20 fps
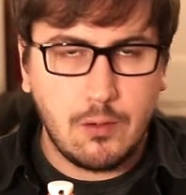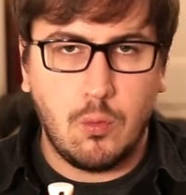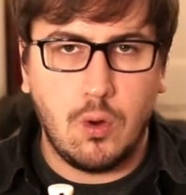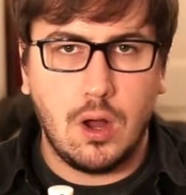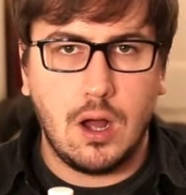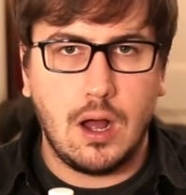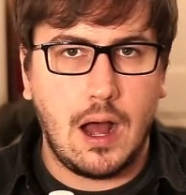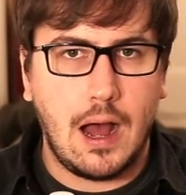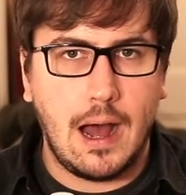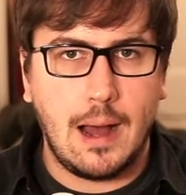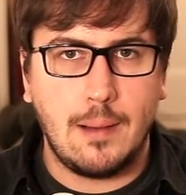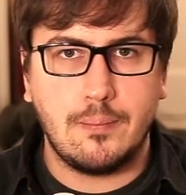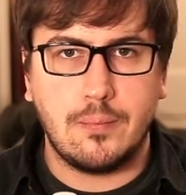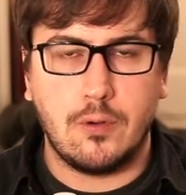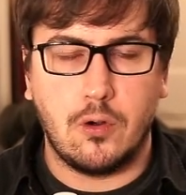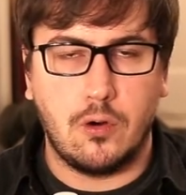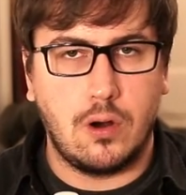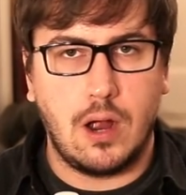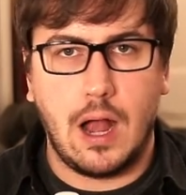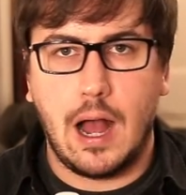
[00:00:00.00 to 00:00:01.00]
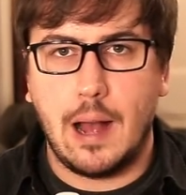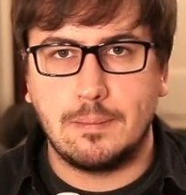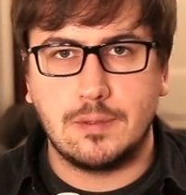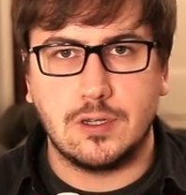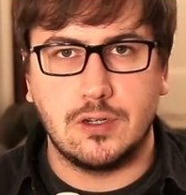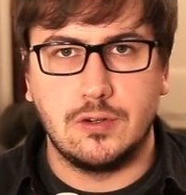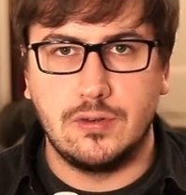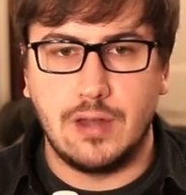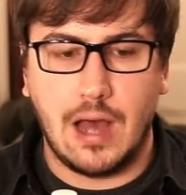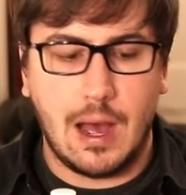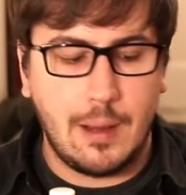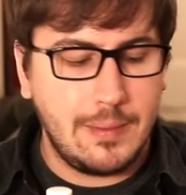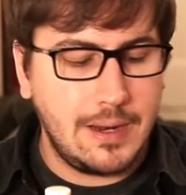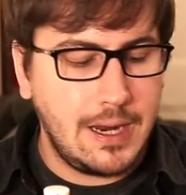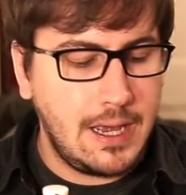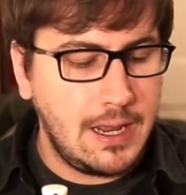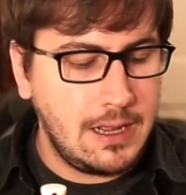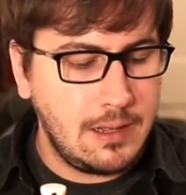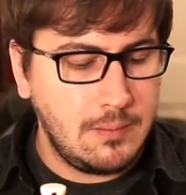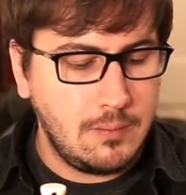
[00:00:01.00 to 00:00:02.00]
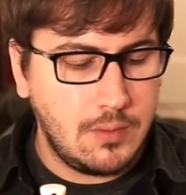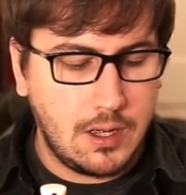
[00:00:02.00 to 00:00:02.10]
what hop or hops are dominating,